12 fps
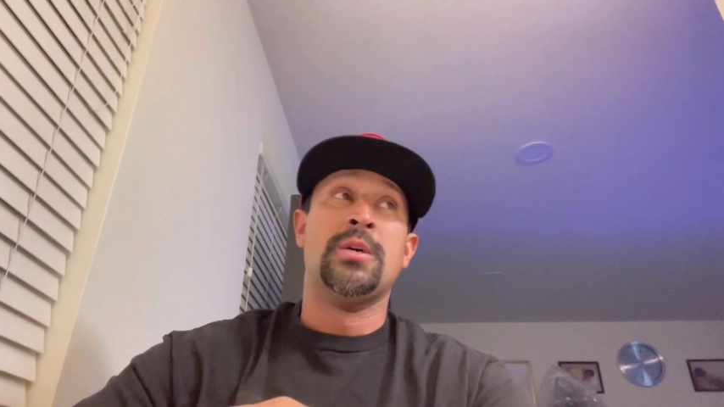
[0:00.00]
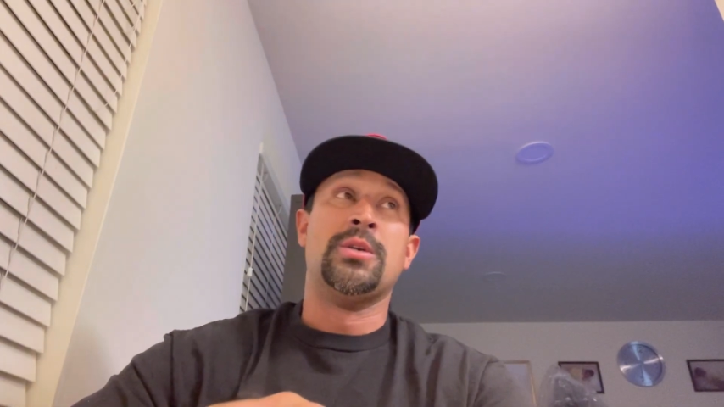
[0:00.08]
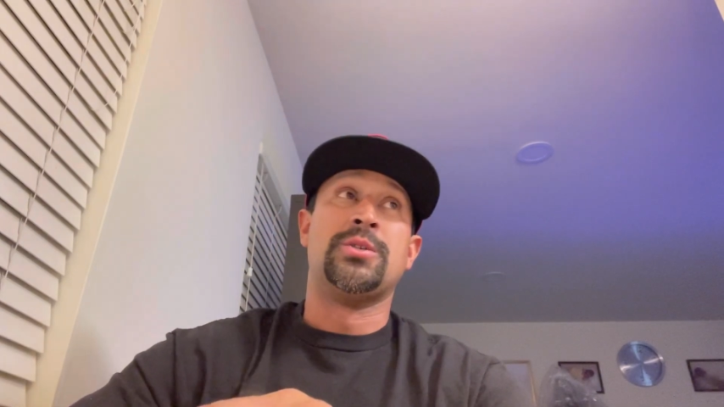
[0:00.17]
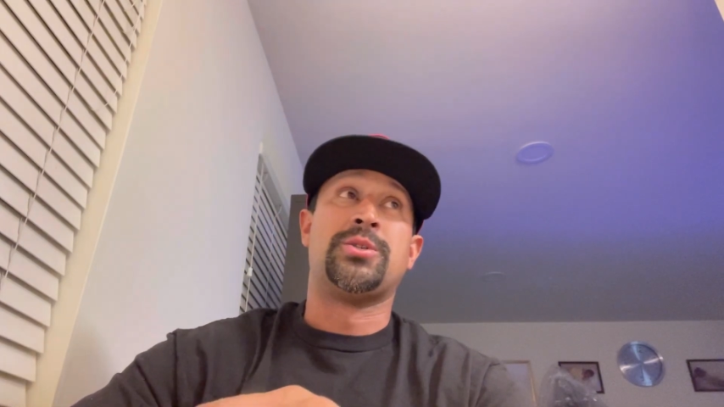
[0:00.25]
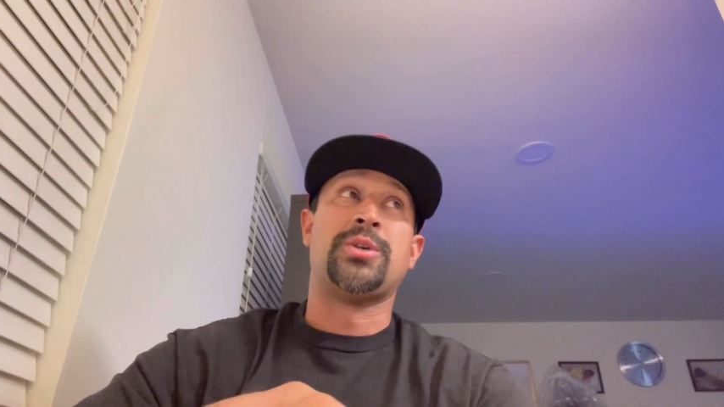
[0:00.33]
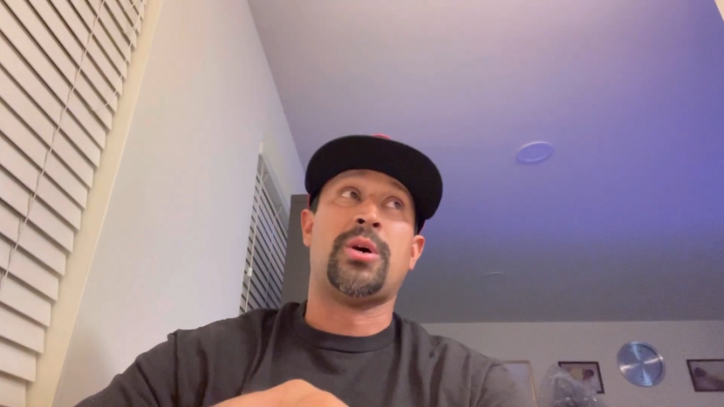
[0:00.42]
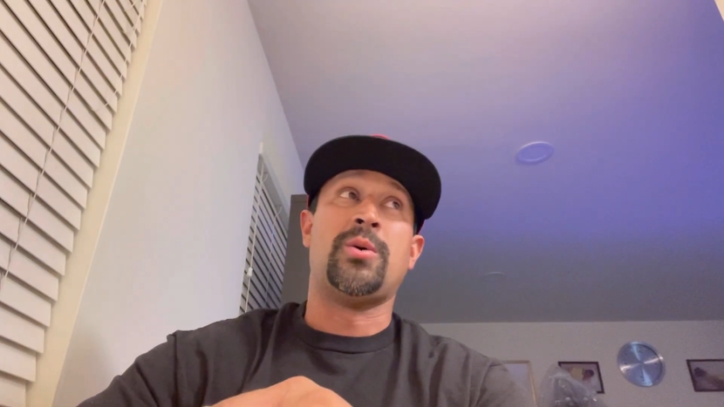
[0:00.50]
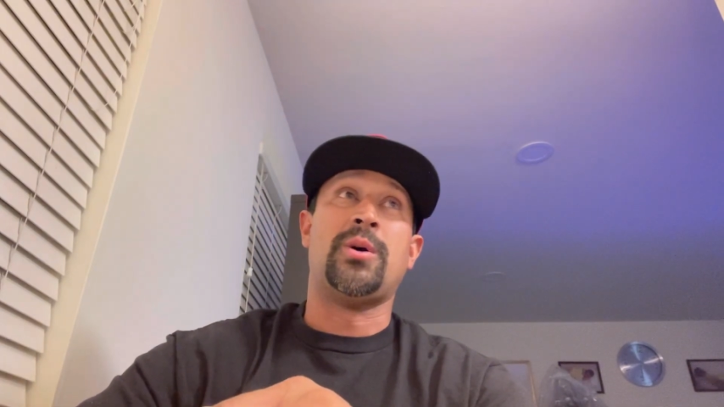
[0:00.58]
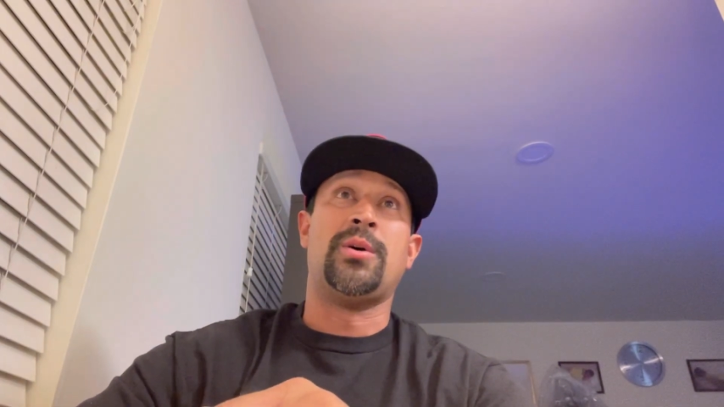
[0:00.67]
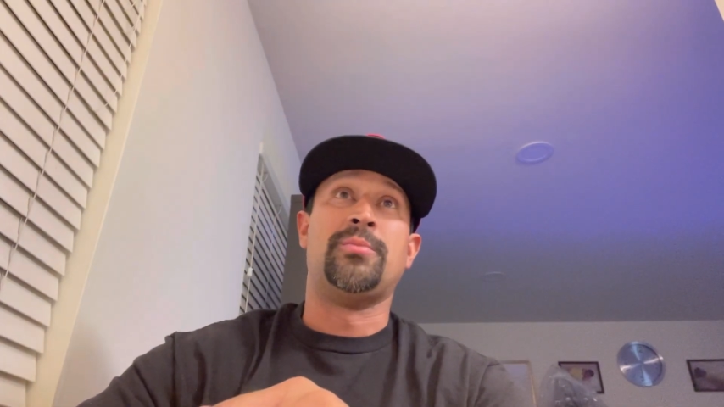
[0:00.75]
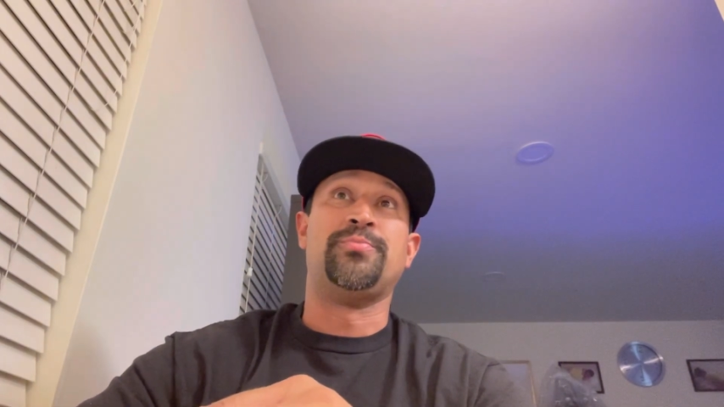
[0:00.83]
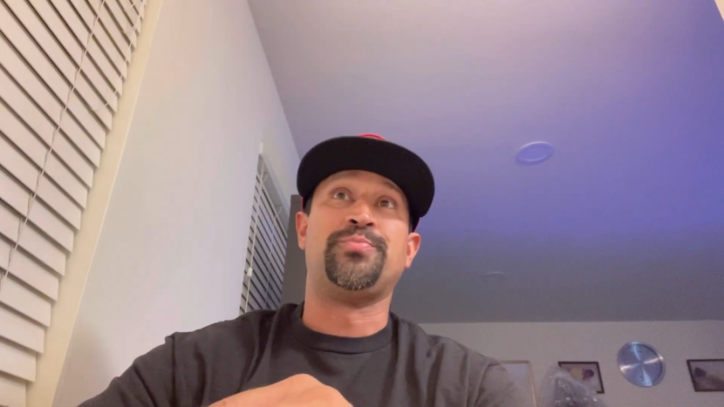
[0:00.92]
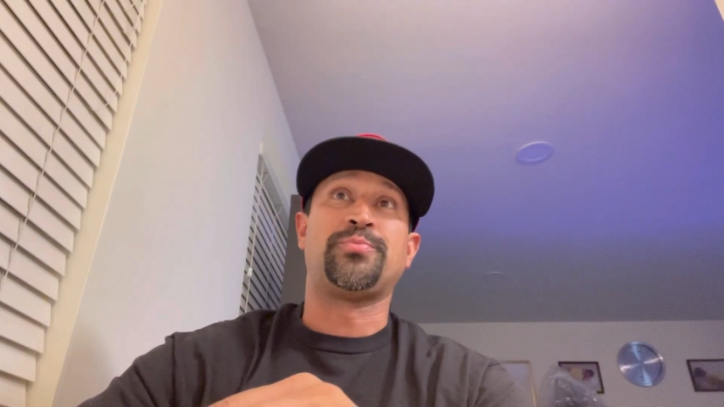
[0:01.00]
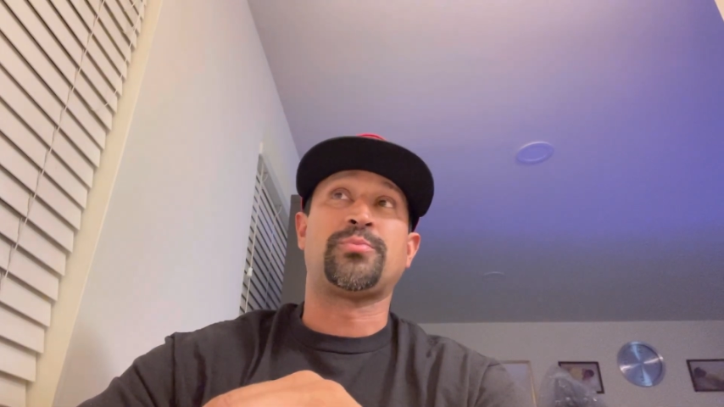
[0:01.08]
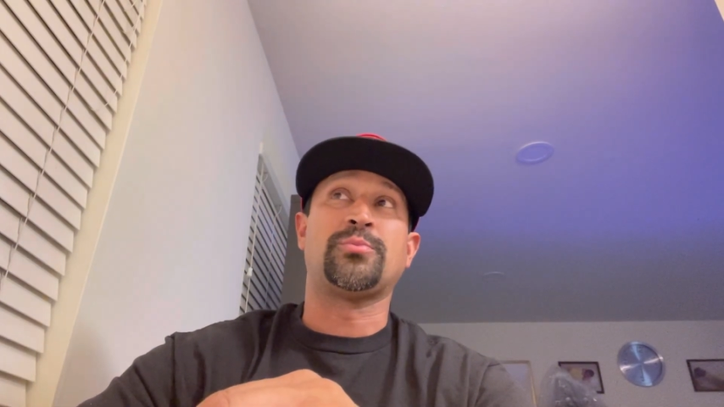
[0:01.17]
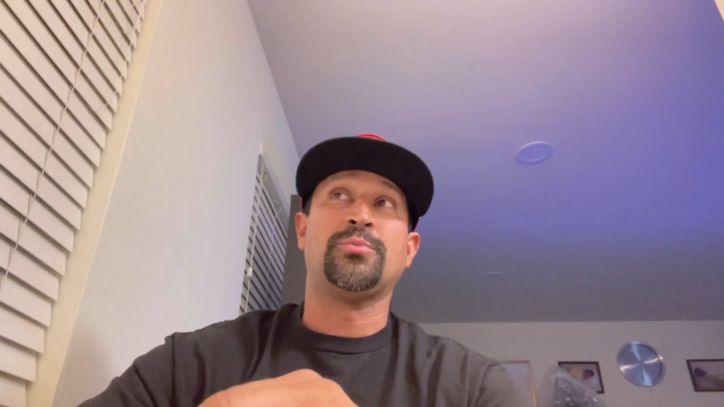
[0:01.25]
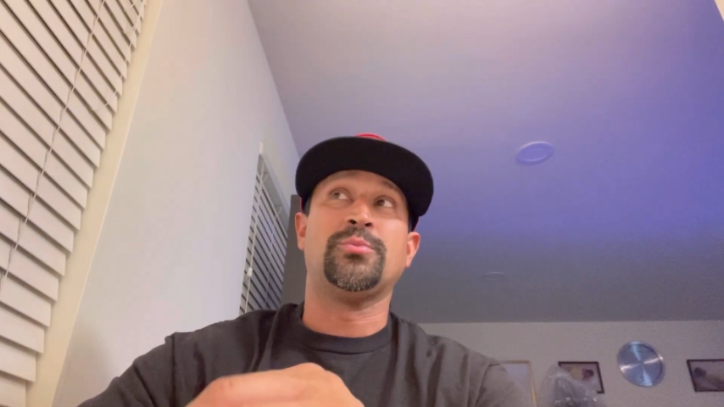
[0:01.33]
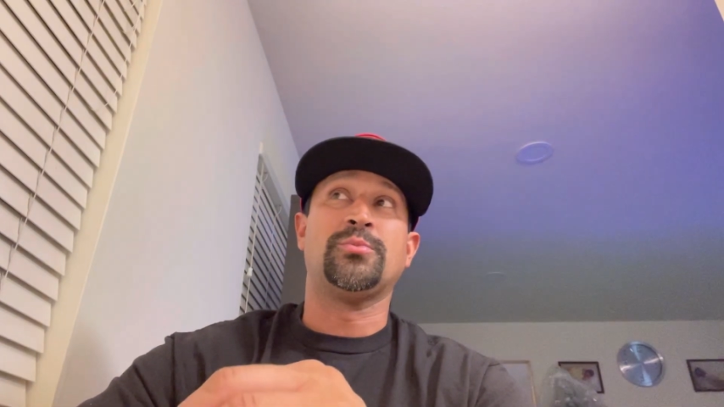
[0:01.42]
So,
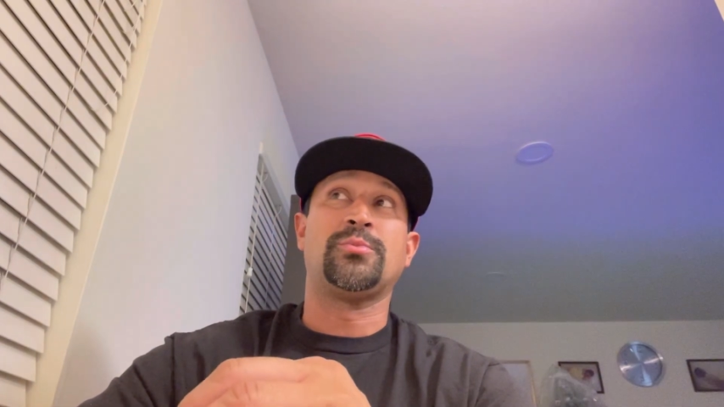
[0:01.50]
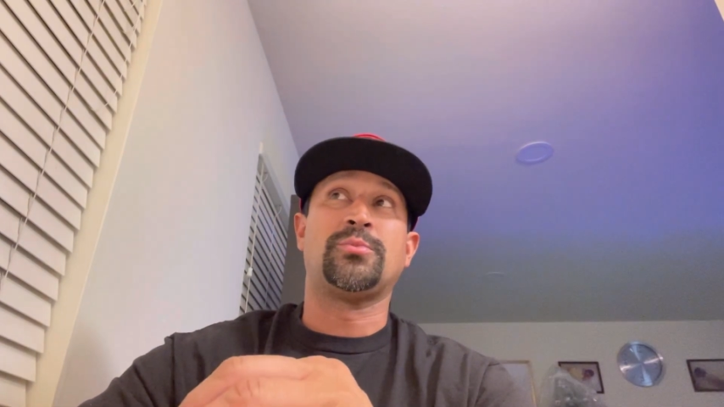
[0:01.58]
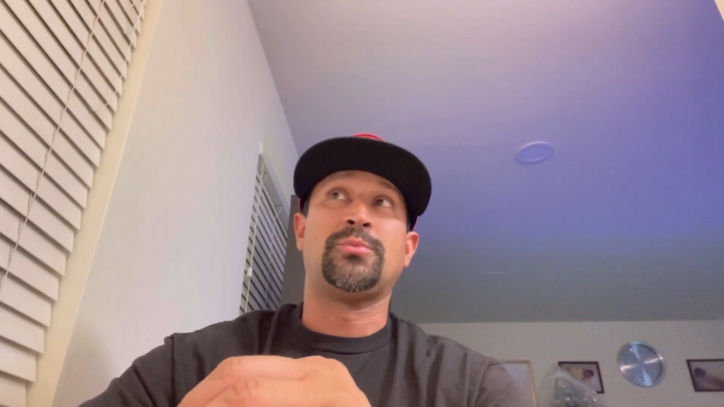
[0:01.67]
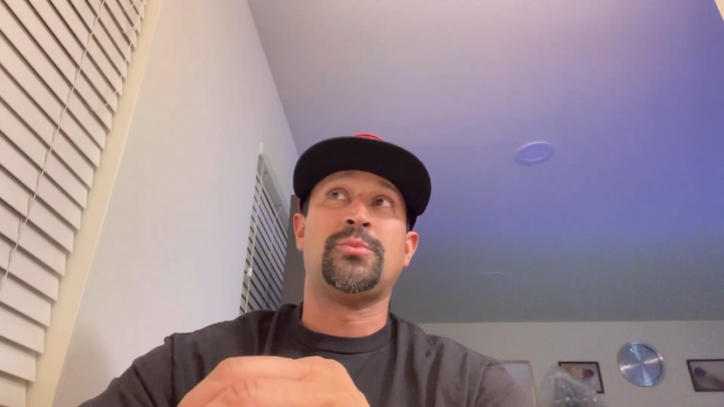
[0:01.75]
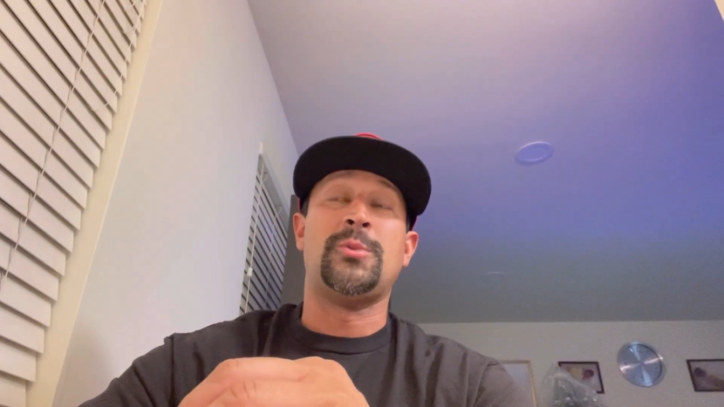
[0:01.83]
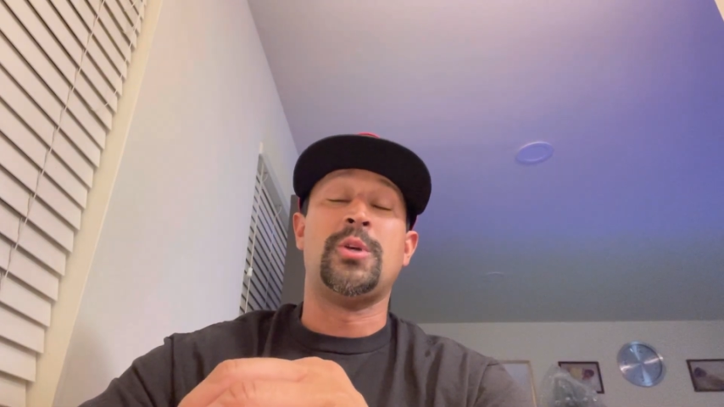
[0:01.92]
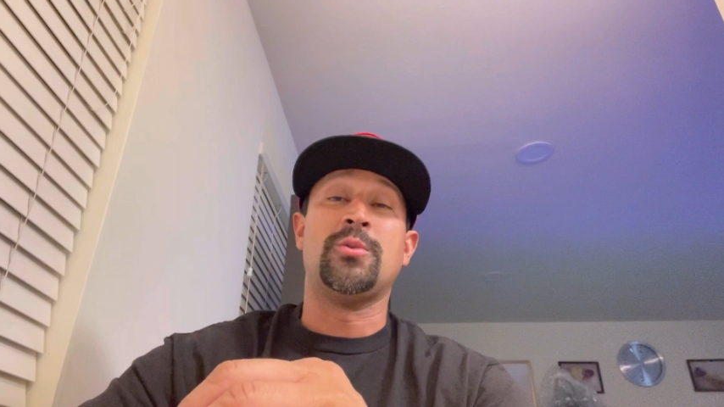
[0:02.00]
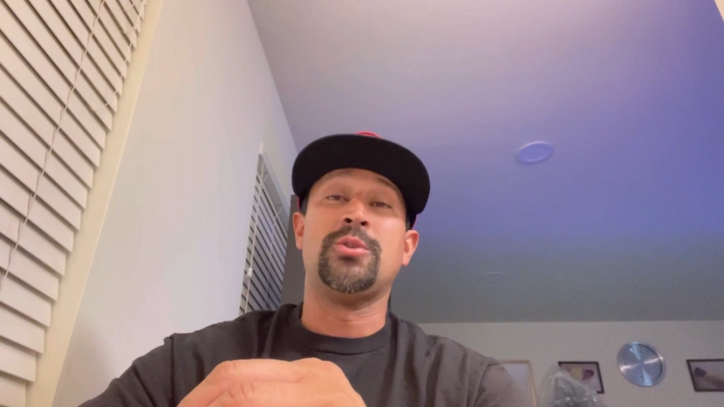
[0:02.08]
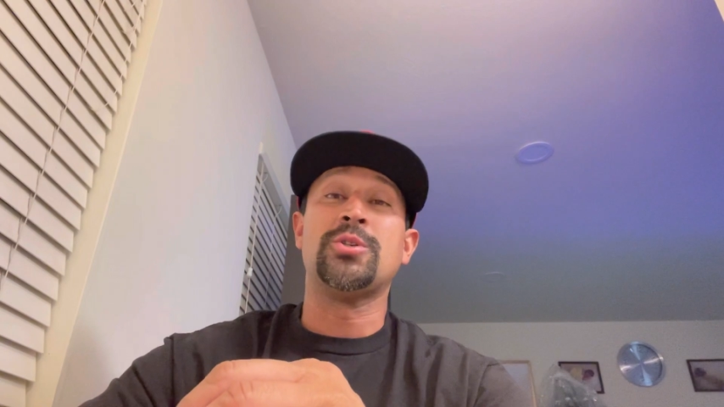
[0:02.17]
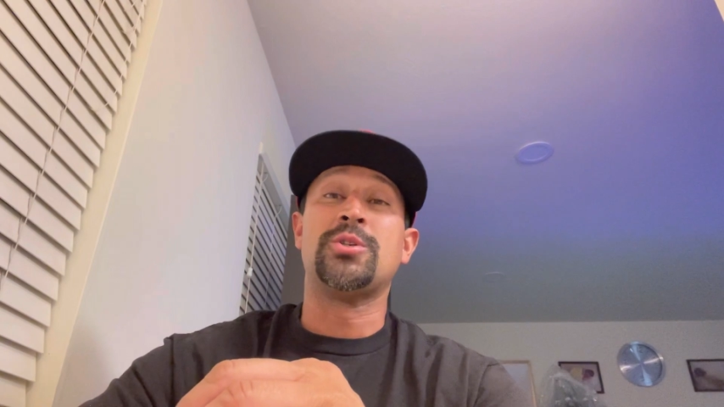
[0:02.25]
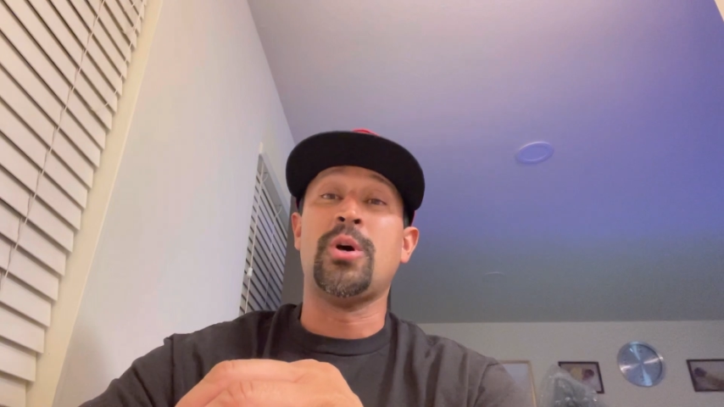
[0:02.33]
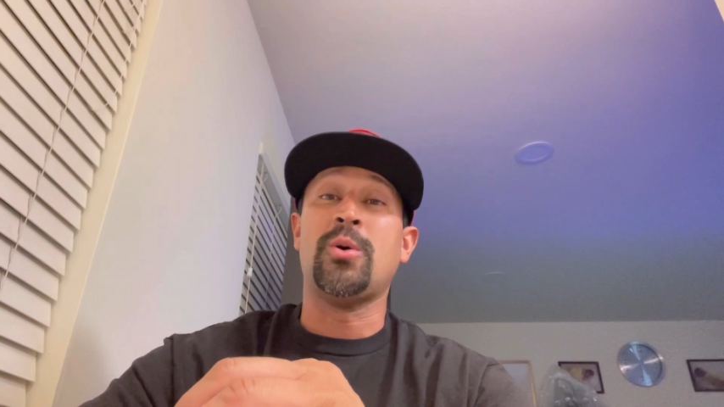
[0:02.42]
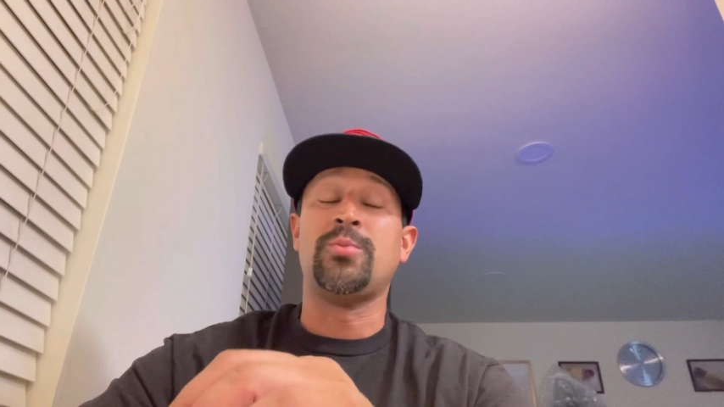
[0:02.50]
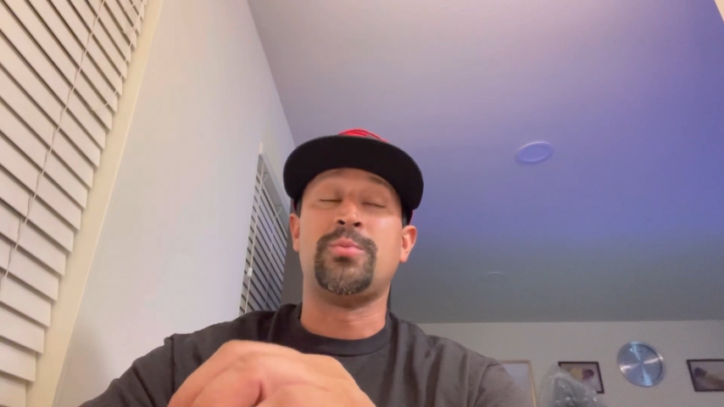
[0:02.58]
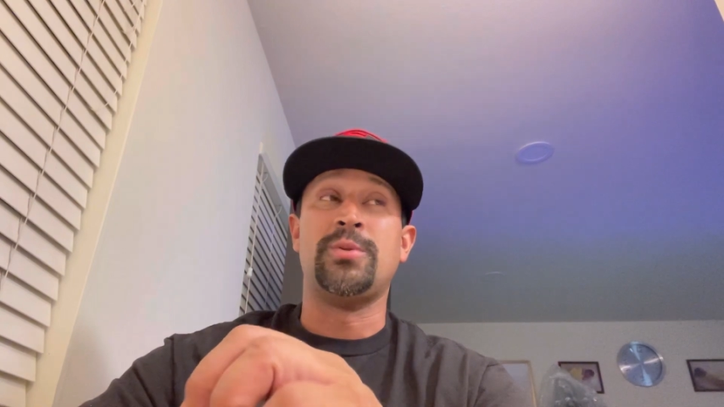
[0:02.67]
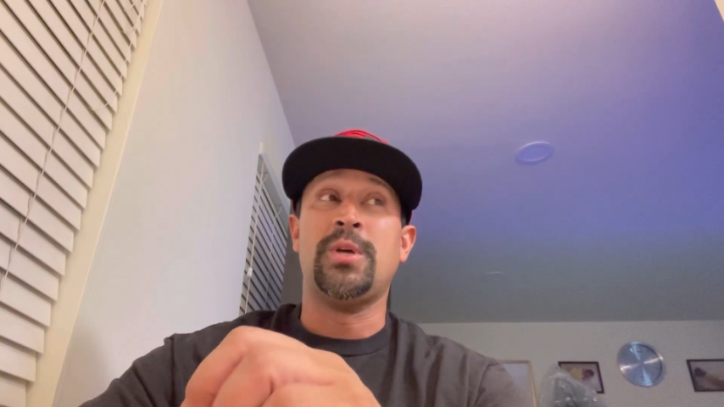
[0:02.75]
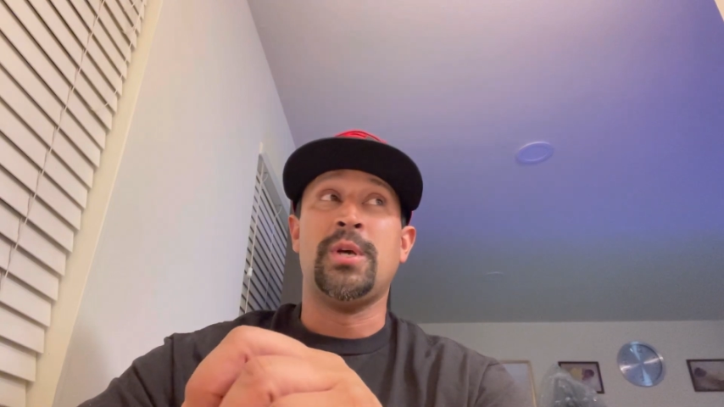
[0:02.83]
you know, just know